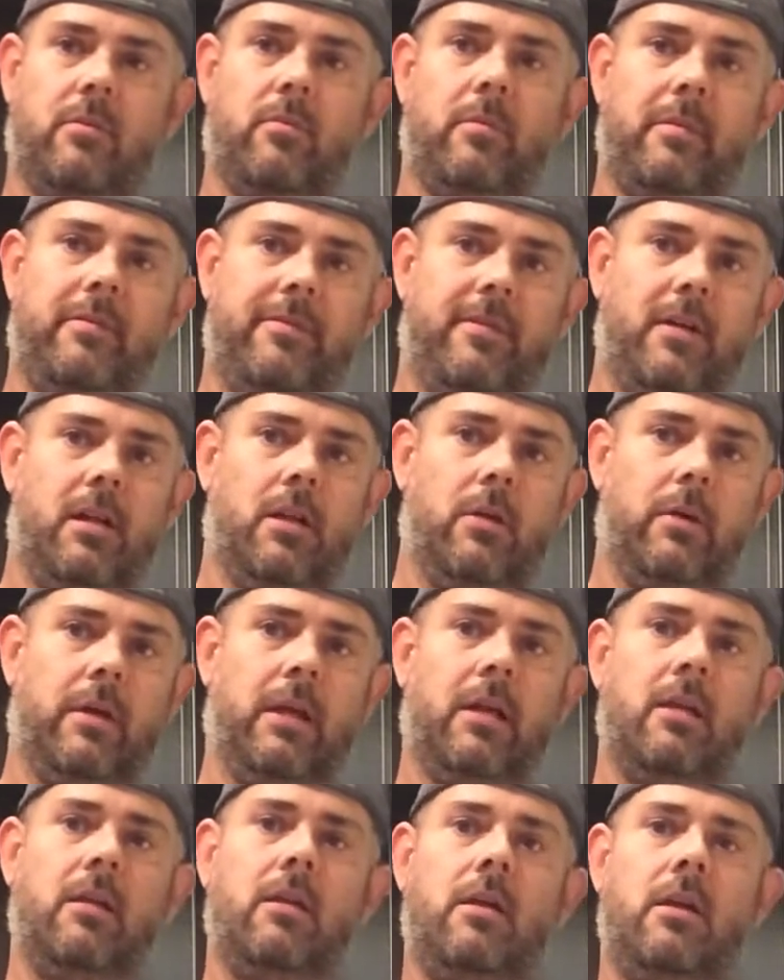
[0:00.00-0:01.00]
that will be
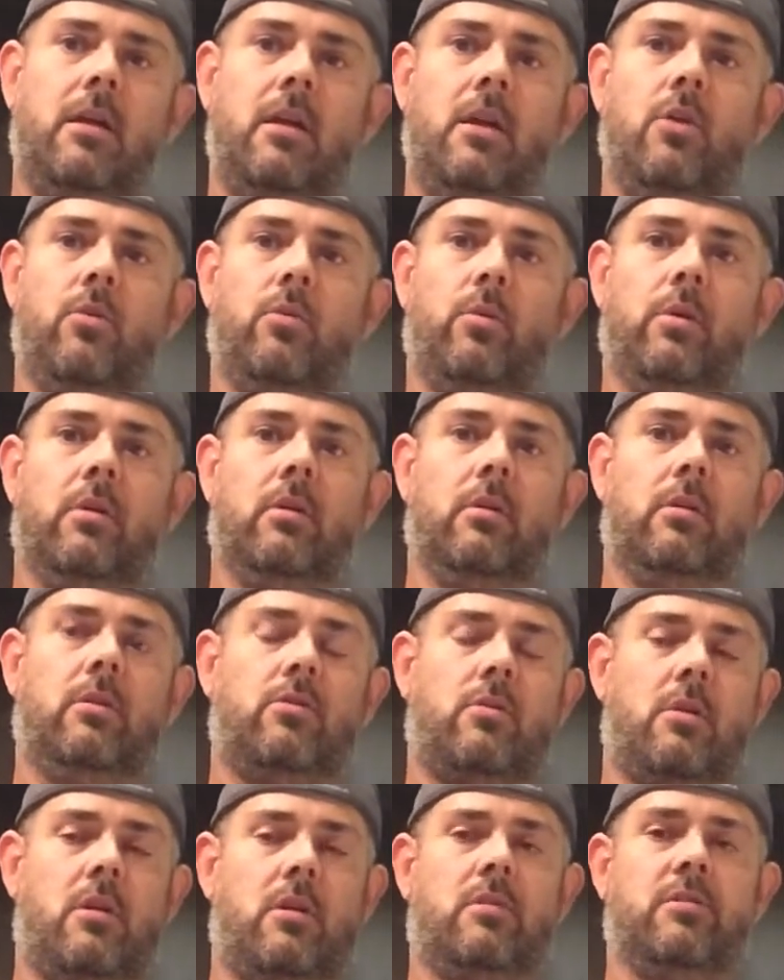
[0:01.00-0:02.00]
following will
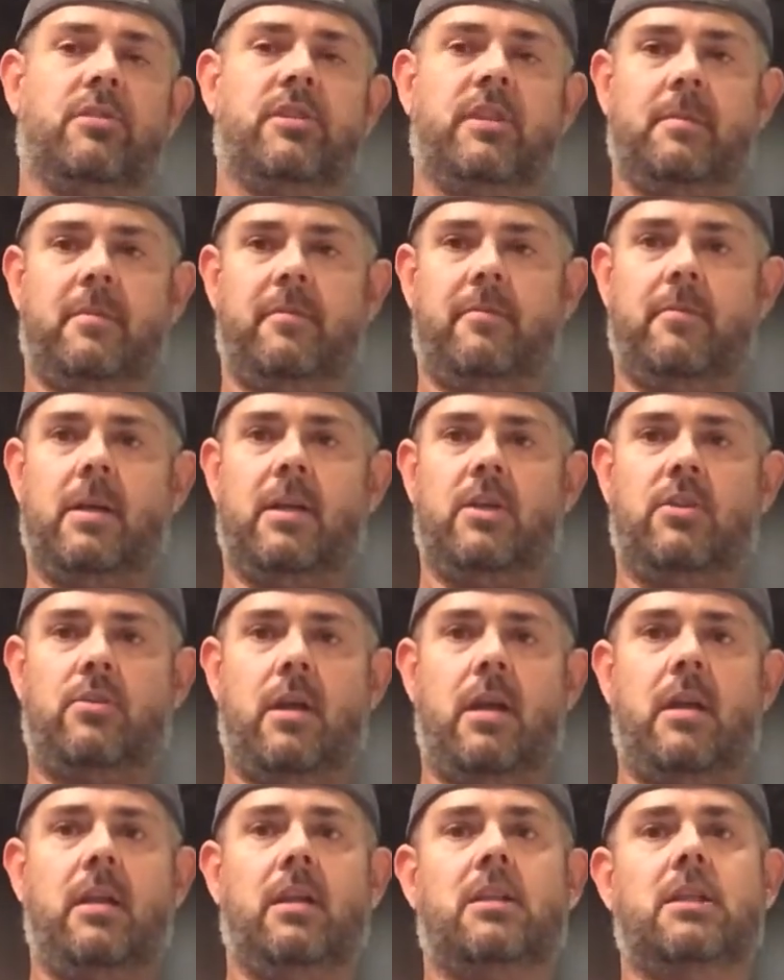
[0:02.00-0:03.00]
chronicle some of my
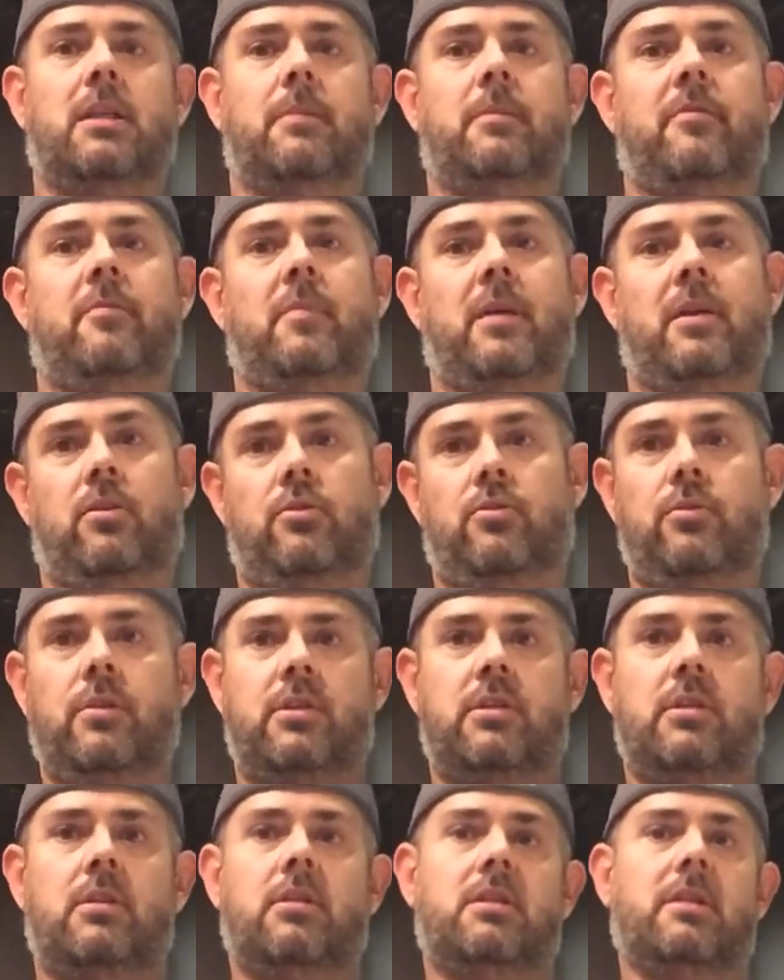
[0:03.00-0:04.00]
training, some of my
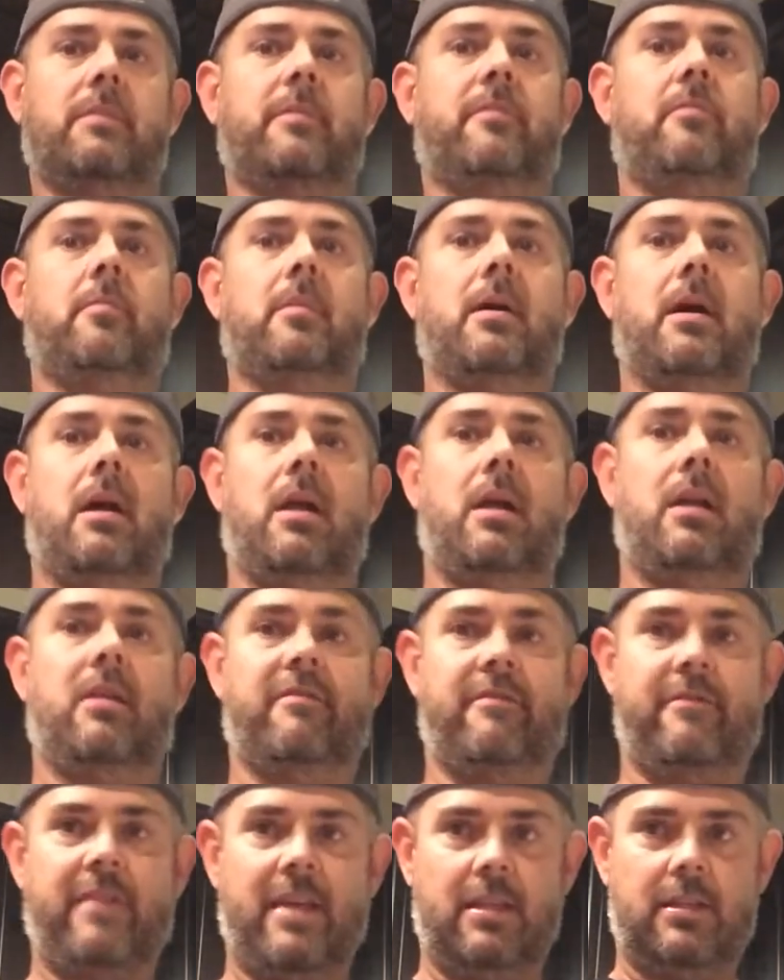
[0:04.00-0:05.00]
nutrition, some of my
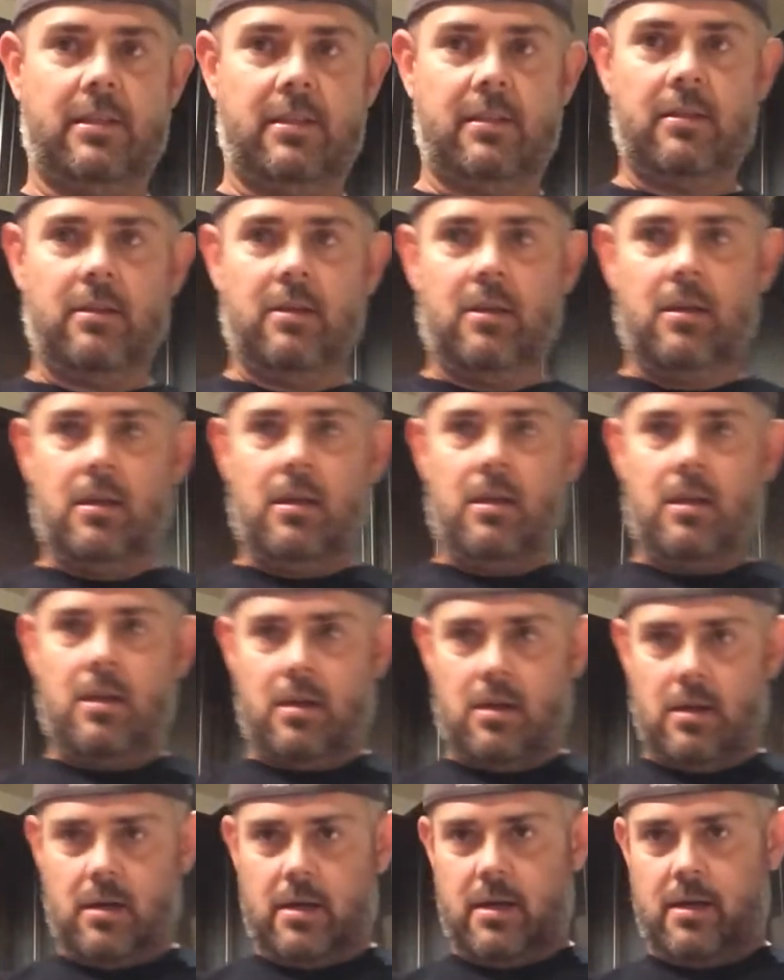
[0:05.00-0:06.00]
events.
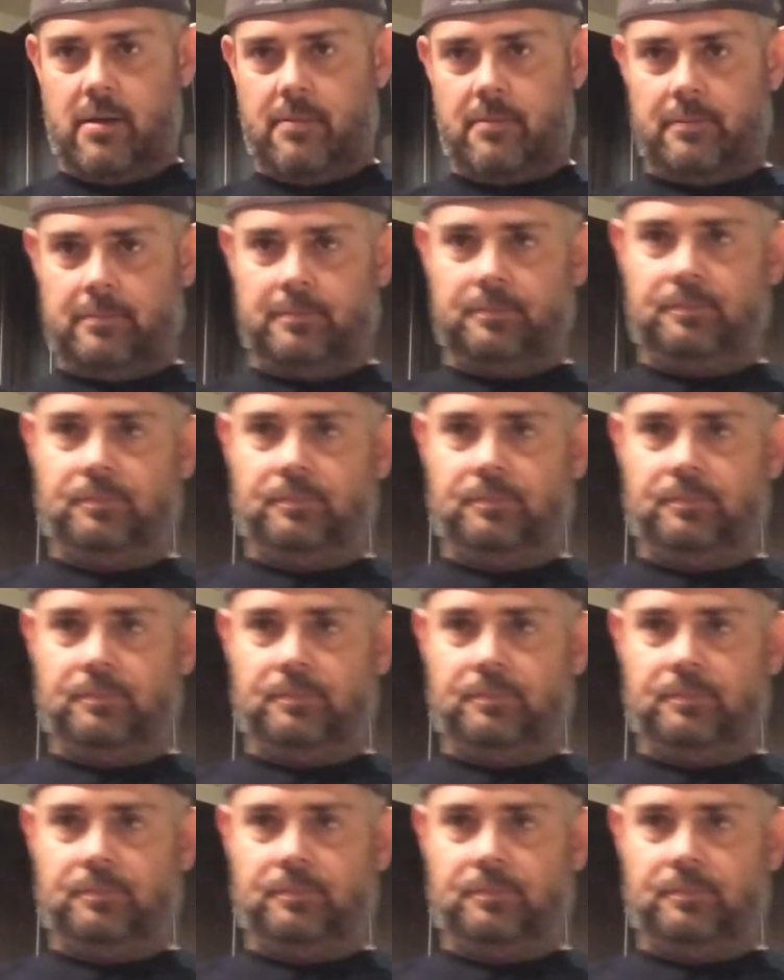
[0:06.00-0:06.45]
Like